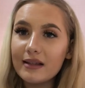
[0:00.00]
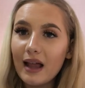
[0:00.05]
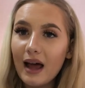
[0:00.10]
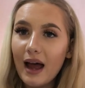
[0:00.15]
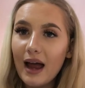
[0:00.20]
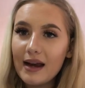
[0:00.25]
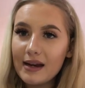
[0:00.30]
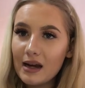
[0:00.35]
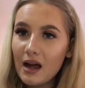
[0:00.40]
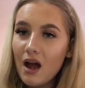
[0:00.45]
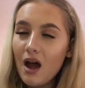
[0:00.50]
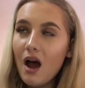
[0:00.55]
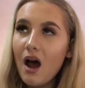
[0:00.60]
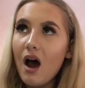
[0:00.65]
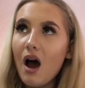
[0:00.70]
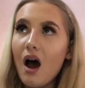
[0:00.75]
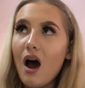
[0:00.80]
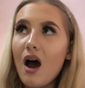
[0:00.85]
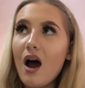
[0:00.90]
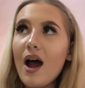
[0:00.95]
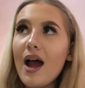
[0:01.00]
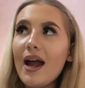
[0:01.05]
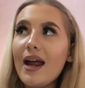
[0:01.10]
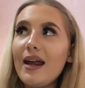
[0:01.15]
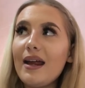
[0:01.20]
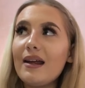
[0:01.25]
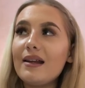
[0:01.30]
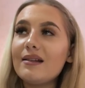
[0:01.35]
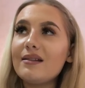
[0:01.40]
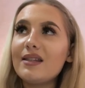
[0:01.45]
Like,
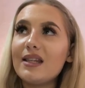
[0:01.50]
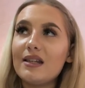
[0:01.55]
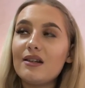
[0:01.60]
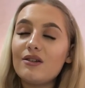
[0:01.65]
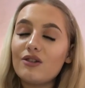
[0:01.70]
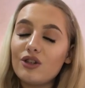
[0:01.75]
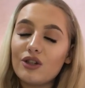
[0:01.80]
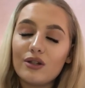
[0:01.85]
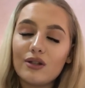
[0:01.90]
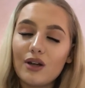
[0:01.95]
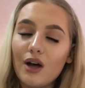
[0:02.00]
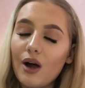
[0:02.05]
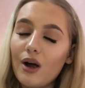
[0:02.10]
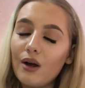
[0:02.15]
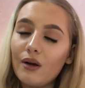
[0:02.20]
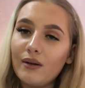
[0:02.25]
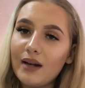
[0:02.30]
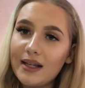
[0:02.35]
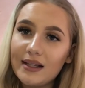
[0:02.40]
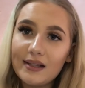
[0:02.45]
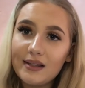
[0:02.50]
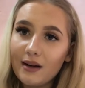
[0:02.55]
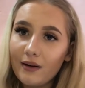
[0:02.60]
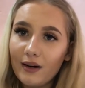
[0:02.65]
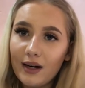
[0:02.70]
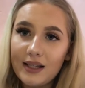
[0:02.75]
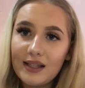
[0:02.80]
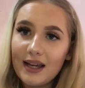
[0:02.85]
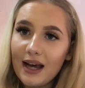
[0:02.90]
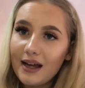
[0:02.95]
I didn't just go
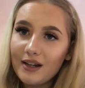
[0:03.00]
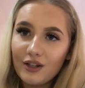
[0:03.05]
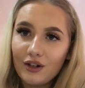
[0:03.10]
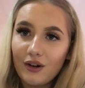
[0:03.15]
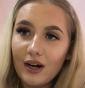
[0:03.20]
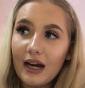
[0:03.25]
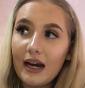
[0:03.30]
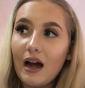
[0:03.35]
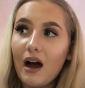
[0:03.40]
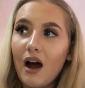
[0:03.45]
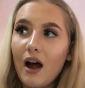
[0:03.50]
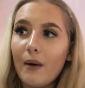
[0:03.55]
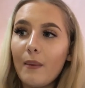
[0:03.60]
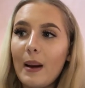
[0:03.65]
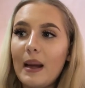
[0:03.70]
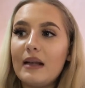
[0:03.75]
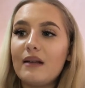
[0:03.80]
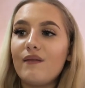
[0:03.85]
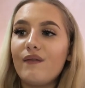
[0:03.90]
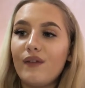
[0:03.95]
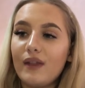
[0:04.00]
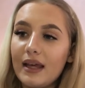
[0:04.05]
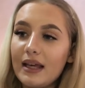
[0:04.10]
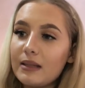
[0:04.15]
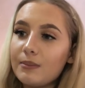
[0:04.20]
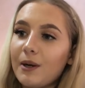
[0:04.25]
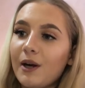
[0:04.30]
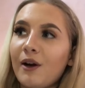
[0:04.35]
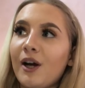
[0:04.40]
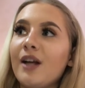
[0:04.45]
necessarily to get a degree. I went for the
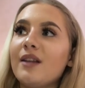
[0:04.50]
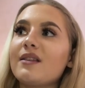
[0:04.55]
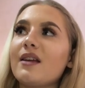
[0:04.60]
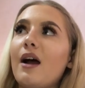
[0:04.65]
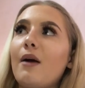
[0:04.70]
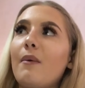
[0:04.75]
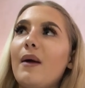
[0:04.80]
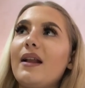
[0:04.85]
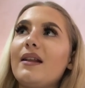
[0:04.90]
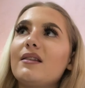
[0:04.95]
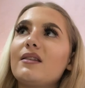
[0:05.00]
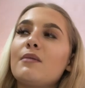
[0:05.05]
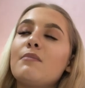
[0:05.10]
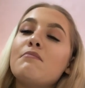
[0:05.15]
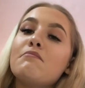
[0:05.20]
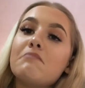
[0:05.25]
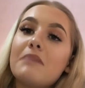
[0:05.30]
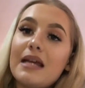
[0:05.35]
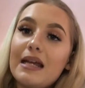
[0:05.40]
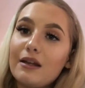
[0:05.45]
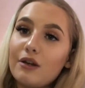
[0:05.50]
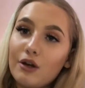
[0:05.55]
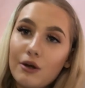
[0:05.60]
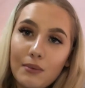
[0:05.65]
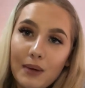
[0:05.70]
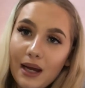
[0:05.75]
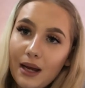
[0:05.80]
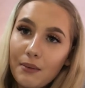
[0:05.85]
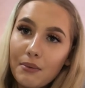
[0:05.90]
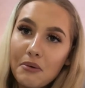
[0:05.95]
experience. I went to meet new
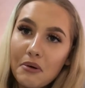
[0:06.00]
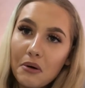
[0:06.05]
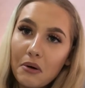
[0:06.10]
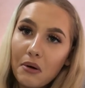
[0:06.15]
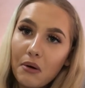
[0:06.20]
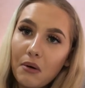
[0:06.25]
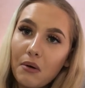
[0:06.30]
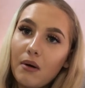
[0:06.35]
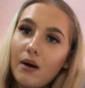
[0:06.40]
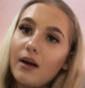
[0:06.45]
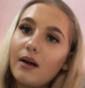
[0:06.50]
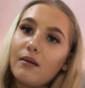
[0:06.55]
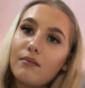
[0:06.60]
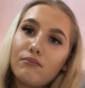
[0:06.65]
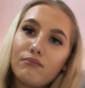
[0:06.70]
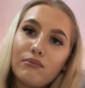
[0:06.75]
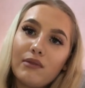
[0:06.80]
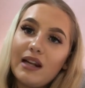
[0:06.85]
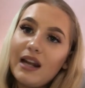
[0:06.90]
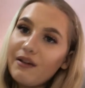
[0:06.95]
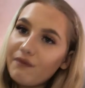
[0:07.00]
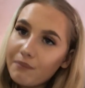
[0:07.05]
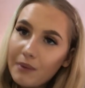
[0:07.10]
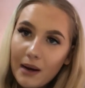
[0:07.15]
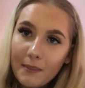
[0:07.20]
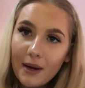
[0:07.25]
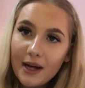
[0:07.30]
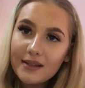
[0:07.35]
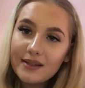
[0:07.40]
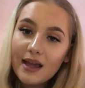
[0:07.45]
people, live by
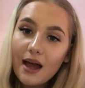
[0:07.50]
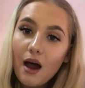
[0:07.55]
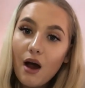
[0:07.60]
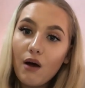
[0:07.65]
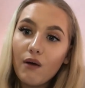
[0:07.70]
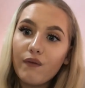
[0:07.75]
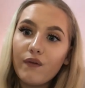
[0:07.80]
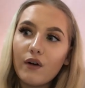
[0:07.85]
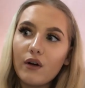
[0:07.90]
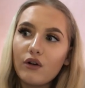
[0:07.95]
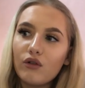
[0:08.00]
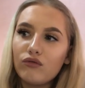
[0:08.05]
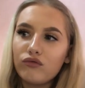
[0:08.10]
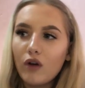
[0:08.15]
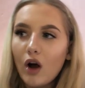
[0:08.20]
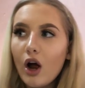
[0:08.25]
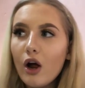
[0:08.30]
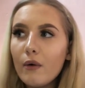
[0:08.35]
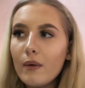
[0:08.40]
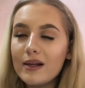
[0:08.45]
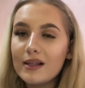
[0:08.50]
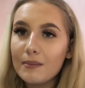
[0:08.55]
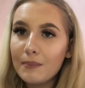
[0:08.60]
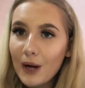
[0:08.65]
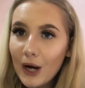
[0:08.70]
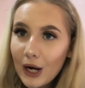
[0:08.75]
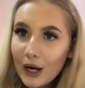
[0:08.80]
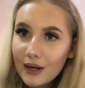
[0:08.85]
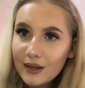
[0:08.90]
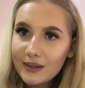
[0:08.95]
myself, grow as a
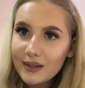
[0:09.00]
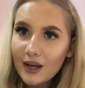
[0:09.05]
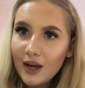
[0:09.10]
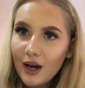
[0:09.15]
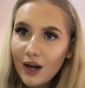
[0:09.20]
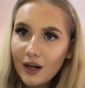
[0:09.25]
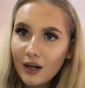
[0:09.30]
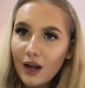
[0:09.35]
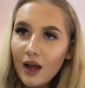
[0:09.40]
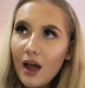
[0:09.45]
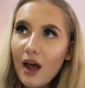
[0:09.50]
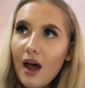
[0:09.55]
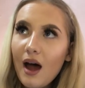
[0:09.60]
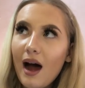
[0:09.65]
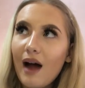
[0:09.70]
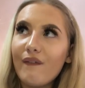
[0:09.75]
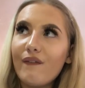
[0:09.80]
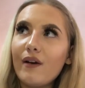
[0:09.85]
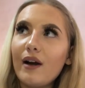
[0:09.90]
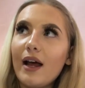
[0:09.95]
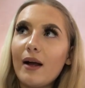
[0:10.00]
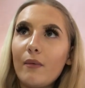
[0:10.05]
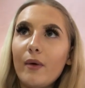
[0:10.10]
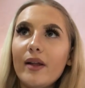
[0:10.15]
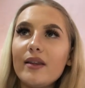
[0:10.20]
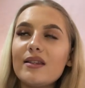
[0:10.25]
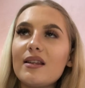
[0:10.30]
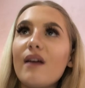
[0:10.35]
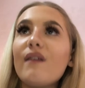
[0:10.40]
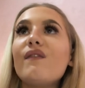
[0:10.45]
person. I feel like
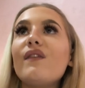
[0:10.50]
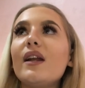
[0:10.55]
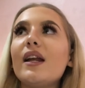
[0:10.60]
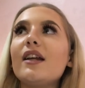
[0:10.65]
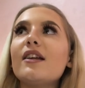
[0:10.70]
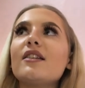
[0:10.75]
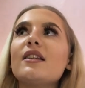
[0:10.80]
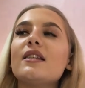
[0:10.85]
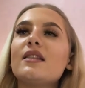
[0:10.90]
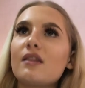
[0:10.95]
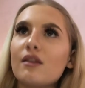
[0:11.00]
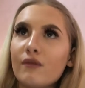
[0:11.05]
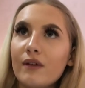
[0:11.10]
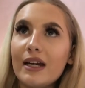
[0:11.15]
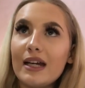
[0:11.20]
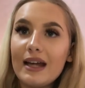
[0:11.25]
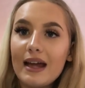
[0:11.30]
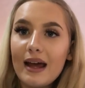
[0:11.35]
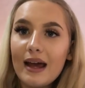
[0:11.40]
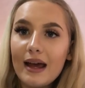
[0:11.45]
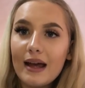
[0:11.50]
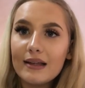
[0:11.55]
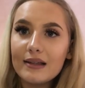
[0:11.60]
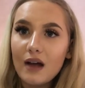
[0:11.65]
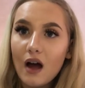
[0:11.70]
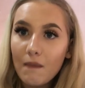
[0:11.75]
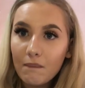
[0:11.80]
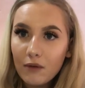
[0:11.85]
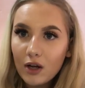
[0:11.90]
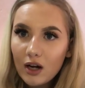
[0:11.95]
once I finish this 3 years,
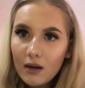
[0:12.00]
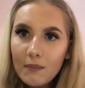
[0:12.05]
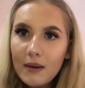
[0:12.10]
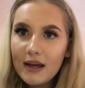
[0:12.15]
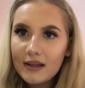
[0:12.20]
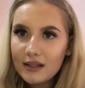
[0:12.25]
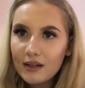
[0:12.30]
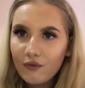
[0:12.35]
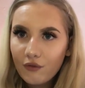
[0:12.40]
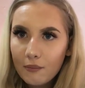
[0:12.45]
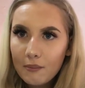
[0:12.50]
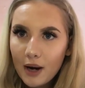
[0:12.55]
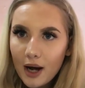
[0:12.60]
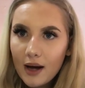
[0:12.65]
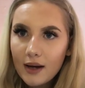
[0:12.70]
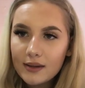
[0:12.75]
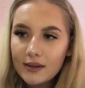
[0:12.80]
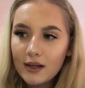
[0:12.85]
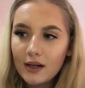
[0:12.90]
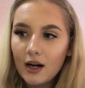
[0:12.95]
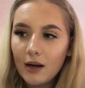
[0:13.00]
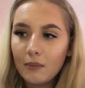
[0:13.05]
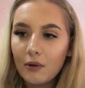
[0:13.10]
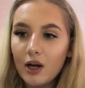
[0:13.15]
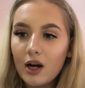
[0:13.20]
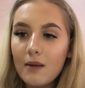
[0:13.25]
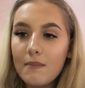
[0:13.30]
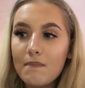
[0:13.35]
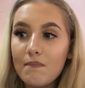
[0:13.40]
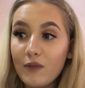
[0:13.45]
I'm gonna be a different person. I'm
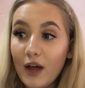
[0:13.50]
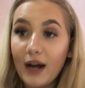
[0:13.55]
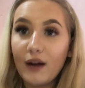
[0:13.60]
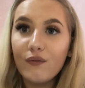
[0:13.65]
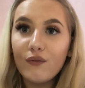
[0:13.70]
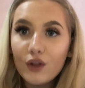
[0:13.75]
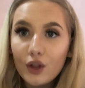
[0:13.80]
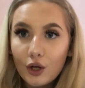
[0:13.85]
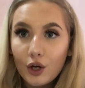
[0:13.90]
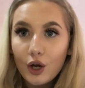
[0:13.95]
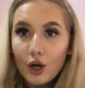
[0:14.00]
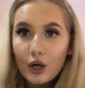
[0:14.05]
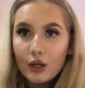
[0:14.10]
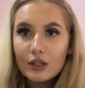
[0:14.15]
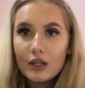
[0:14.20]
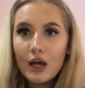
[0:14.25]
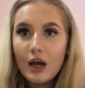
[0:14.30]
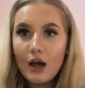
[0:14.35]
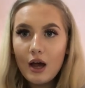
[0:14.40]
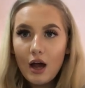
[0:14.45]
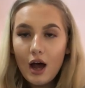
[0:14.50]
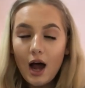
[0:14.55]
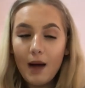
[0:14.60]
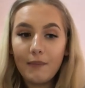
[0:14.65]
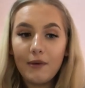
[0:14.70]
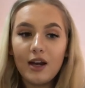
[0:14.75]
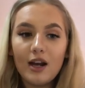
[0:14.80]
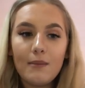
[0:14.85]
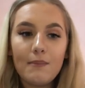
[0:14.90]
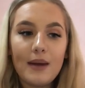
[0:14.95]
gonna, like, for the good,
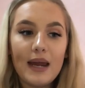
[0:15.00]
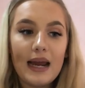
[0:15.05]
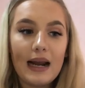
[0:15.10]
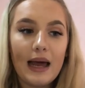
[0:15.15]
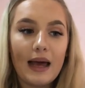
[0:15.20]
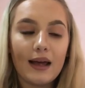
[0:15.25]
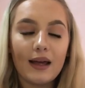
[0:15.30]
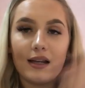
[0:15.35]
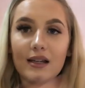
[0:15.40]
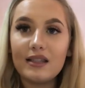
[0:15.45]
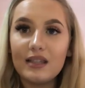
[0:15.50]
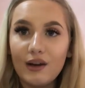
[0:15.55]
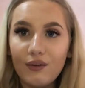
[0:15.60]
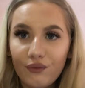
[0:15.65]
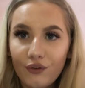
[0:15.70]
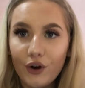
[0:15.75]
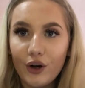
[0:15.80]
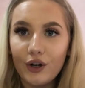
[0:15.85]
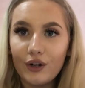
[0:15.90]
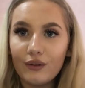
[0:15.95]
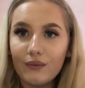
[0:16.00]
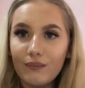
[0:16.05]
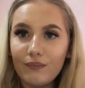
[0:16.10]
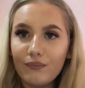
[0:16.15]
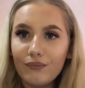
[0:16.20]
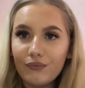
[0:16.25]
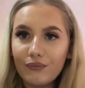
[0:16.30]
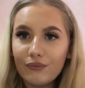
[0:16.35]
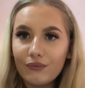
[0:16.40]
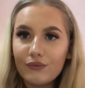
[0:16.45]
I'm gonna be like a different
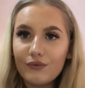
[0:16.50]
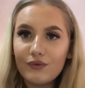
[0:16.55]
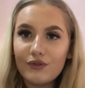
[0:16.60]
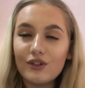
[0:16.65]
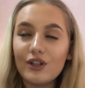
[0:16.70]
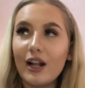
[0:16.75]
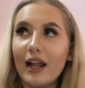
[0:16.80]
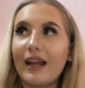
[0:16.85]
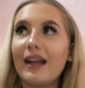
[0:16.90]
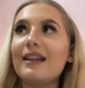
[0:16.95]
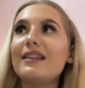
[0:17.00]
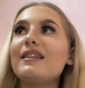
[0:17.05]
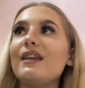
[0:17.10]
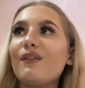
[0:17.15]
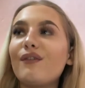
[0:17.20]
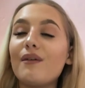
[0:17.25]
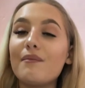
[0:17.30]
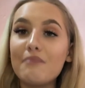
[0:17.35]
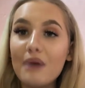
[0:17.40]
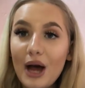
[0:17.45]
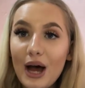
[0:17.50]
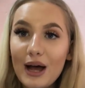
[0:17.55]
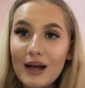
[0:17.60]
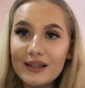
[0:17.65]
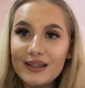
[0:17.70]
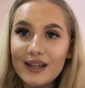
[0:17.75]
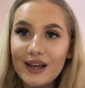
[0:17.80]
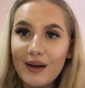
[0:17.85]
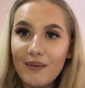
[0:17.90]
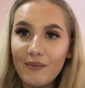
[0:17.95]

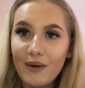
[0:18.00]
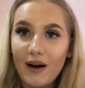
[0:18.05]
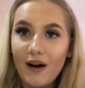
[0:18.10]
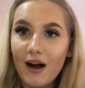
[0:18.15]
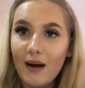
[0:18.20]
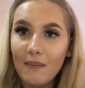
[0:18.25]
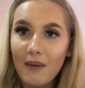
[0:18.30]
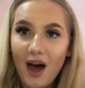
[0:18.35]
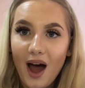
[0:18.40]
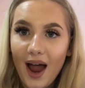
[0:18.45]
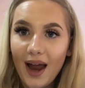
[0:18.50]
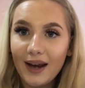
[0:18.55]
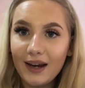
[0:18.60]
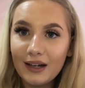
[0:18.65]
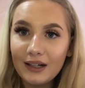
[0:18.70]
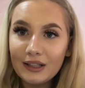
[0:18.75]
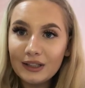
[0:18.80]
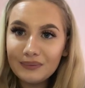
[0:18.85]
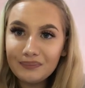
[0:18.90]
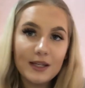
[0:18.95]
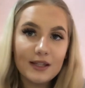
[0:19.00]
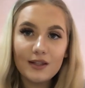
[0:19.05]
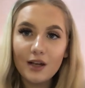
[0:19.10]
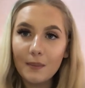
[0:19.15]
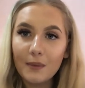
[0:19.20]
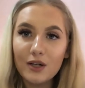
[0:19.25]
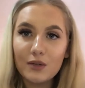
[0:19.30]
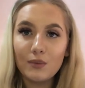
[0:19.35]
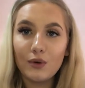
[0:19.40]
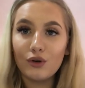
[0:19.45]
person, where I'm like, you're so
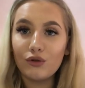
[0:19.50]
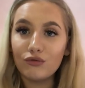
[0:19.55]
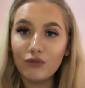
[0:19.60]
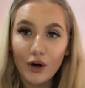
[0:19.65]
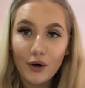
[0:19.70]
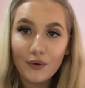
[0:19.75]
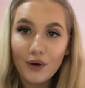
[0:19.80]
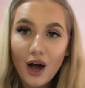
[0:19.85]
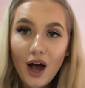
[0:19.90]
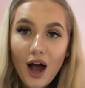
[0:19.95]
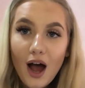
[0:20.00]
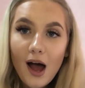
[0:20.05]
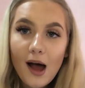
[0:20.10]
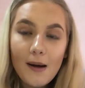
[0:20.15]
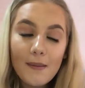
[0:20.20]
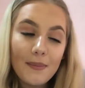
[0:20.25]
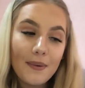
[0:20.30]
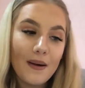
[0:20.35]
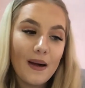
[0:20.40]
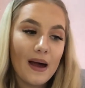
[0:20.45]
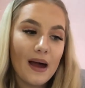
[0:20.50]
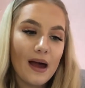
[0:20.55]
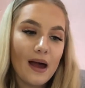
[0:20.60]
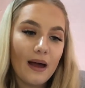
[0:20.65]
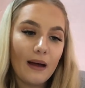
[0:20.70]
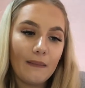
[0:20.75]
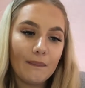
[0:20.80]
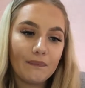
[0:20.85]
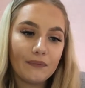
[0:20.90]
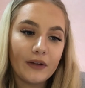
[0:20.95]
much more grown up,
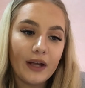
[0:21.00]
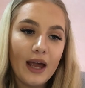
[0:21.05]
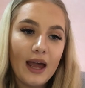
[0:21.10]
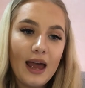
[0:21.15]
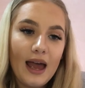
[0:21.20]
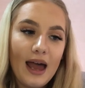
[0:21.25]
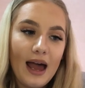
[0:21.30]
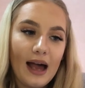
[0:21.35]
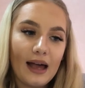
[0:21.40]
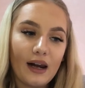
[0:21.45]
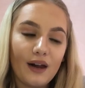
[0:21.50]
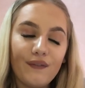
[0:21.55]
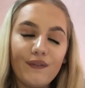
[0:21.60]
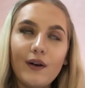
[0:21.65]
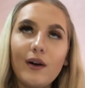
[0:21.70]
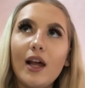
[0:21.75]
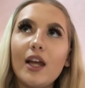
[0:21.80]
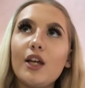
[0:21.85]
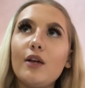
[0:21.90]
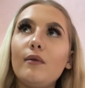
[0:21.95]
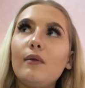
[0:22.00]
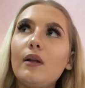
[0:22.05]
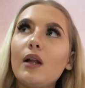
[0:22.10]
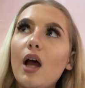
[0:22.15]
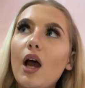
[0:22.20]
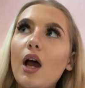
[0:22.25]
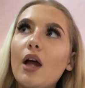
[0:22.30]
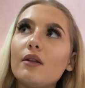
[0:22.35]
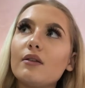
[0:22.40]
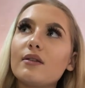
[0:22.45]
and I feel like you
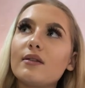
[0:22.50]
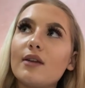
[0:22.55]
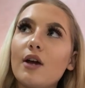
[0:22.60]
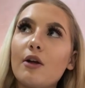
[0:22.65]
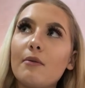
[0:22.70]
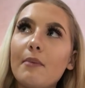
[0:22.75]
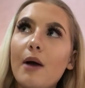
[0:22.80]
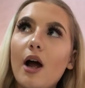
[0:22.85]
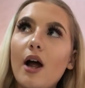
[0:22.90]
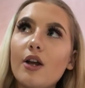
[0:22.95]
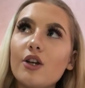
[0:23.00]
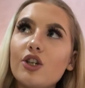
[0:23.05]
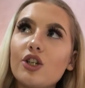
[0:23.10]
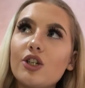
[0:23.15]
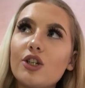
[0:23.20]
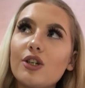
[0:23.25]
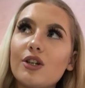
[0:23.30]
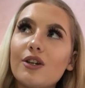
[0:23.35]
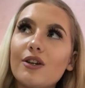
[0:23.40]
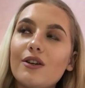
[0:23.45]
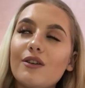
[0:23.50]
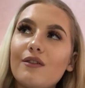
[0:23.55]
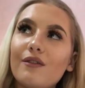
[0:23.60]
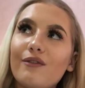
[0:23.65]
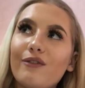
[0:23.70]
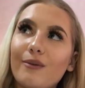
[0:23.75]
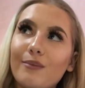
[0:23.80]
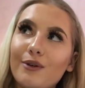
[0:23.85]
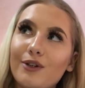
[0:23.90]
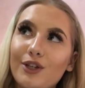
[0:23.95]
learn so much
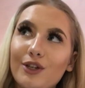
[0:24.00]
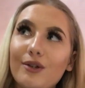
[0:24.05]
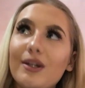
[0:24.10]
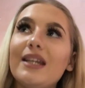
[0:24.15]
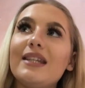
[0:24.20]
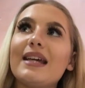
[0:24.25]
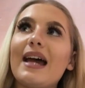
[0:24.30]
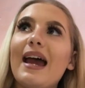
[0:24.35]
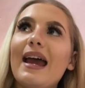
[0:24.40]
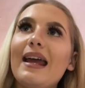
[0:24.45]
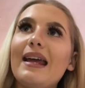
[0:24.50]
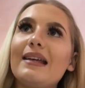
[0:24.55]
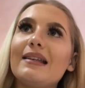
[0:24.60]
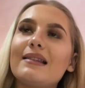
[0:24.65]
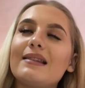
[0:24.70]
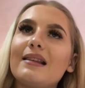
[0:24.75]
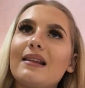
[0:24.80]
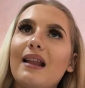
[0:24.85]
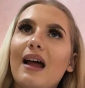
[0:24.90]
from your uni days.